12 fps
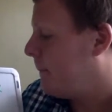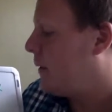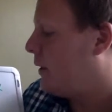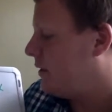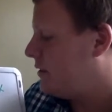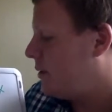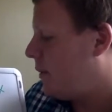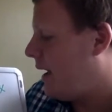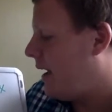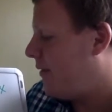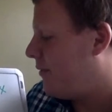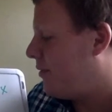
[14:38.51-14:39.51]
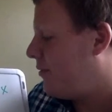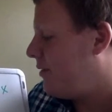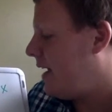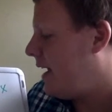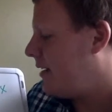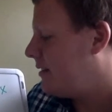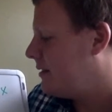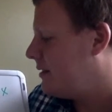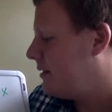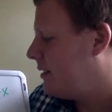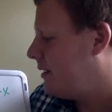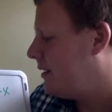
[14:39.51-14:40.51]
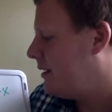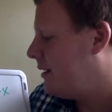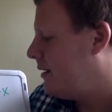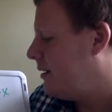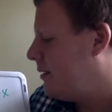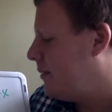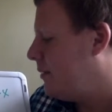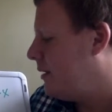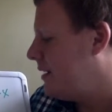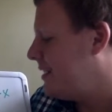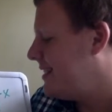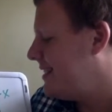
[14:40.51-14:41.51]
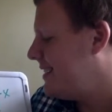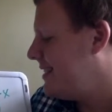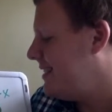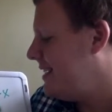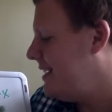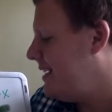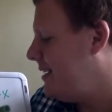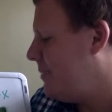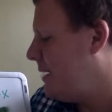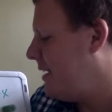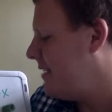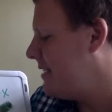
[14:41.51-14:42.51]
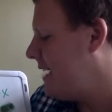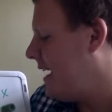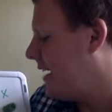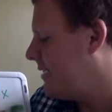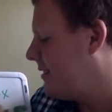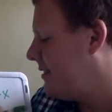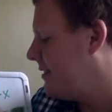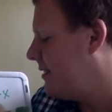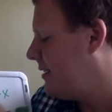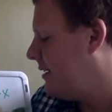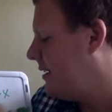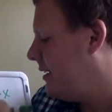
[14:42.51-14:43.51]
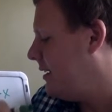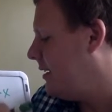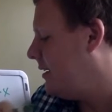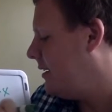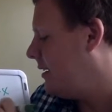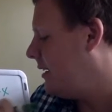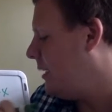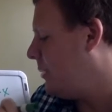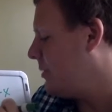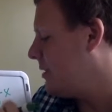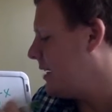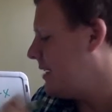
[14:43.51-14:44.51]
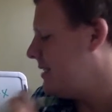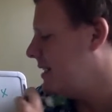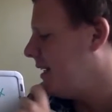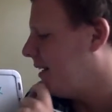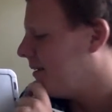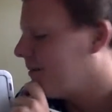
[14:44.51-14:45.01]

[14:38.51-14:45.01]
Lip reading: Good, so we have 3x plus 16 minus x equals 19.